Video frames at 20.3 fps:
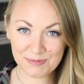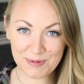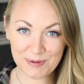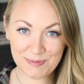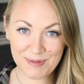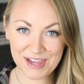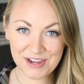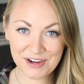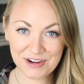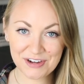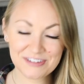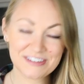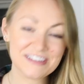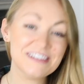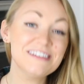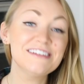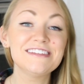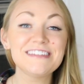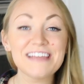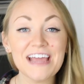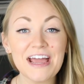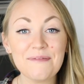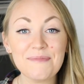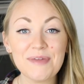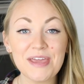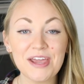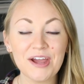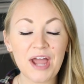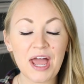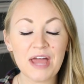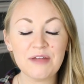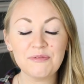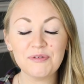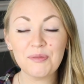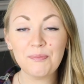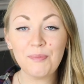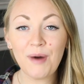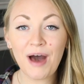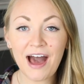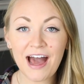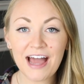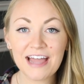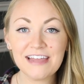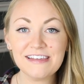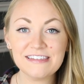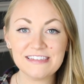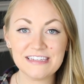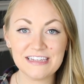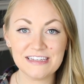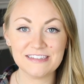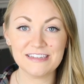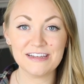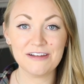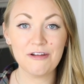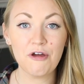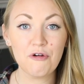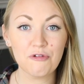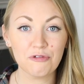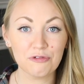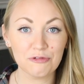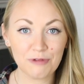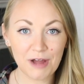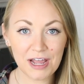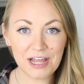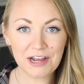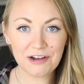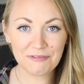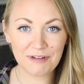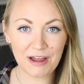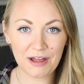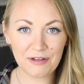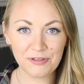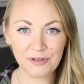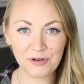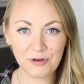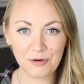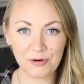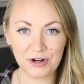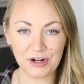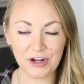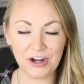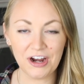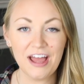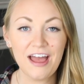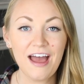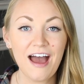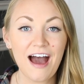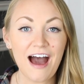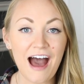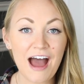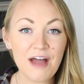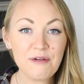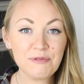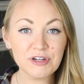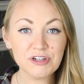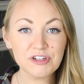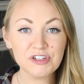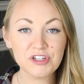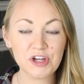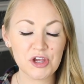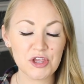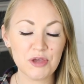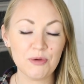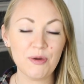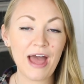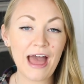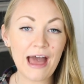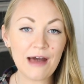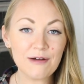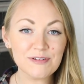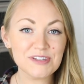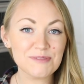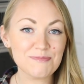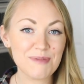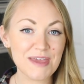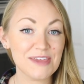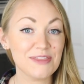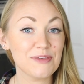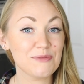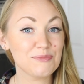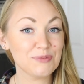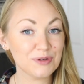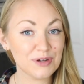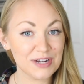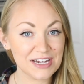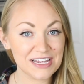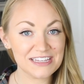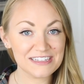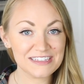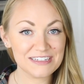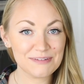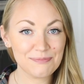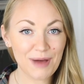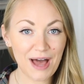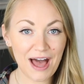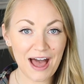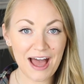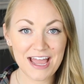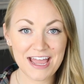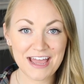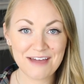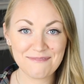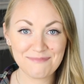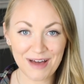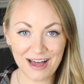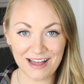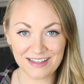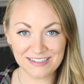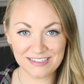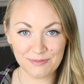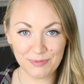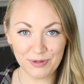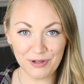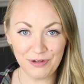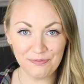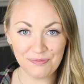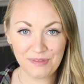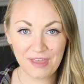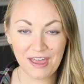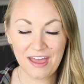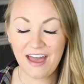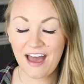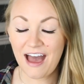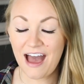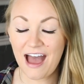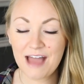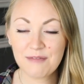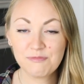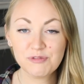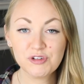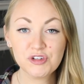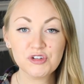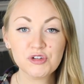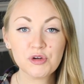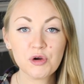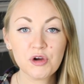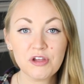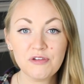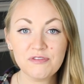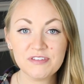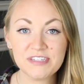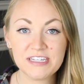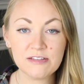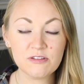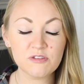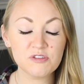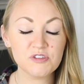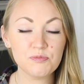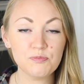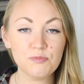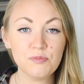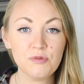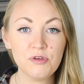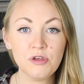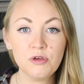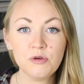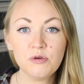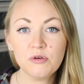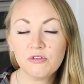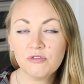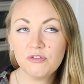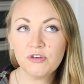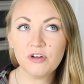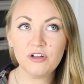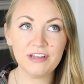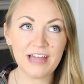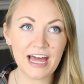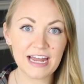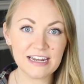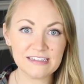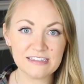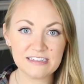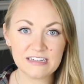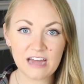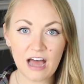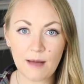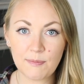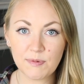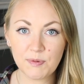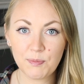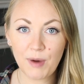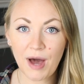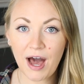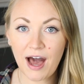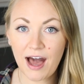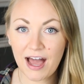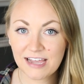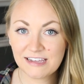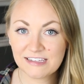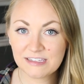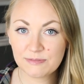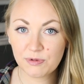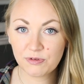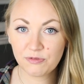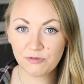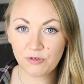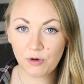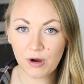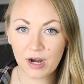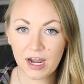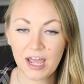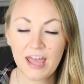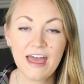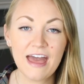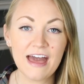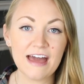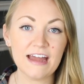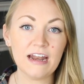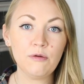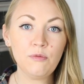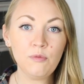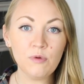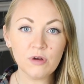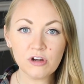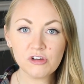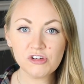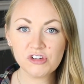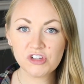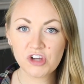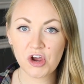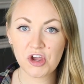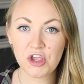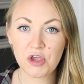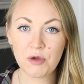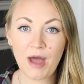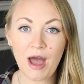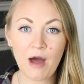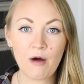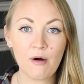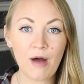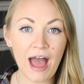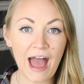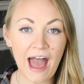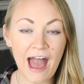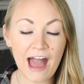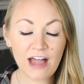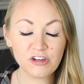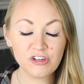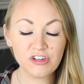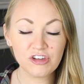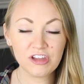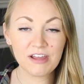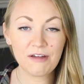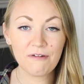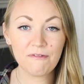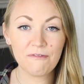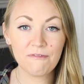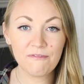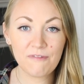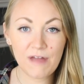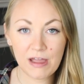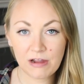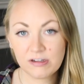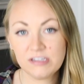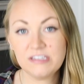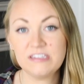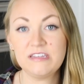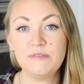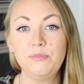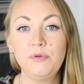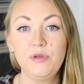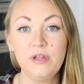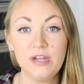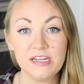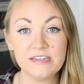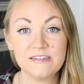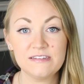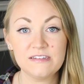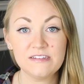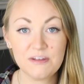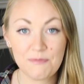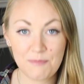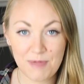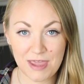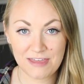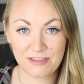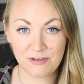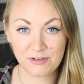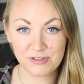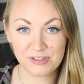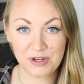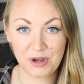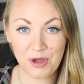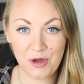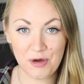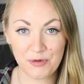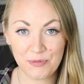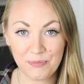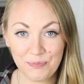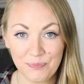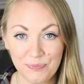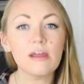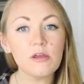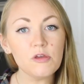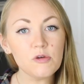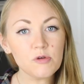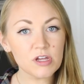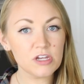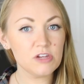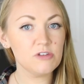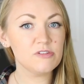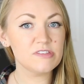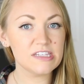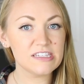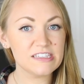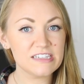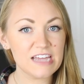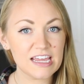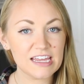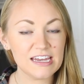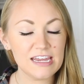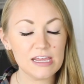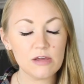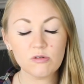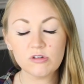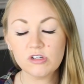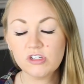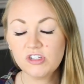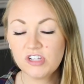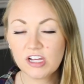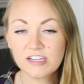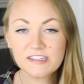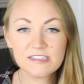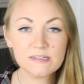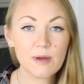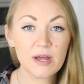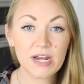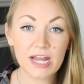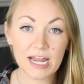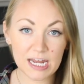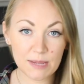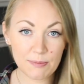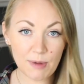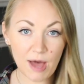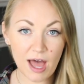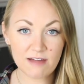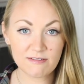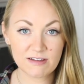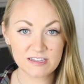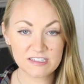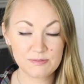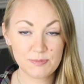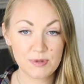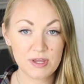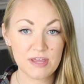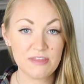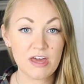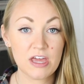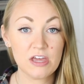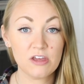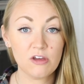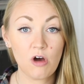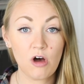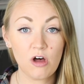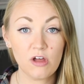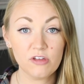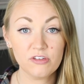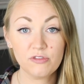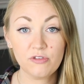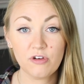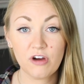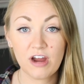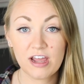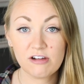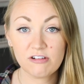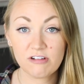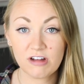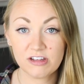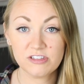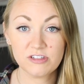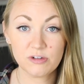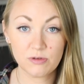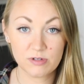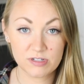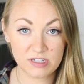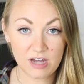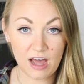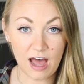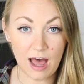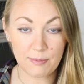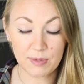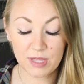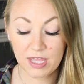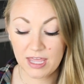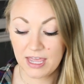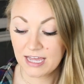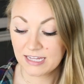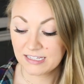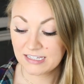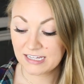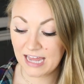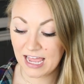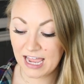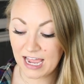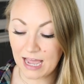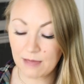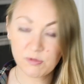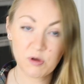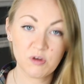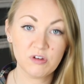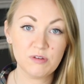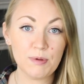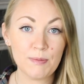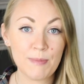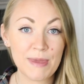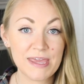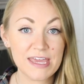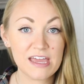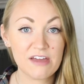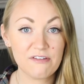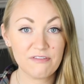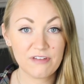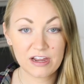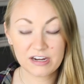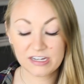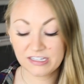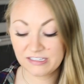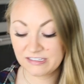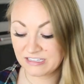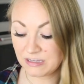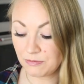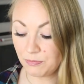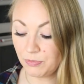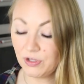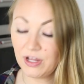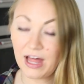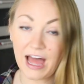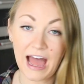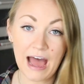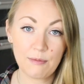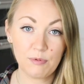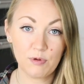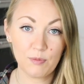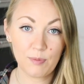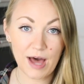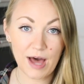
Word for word: Spun Bakers, Sam here, and with pie season right around the corner, I want to show you how to make the prettiest pie possible. I'm sure you've seen those beautiful lattice-topped pies before, and I want to show you how actually very simple it is to make those at home. Now you can use this technique on just about any pie recipe that calls for a crust on top. Today I'm going to be making a very simple apple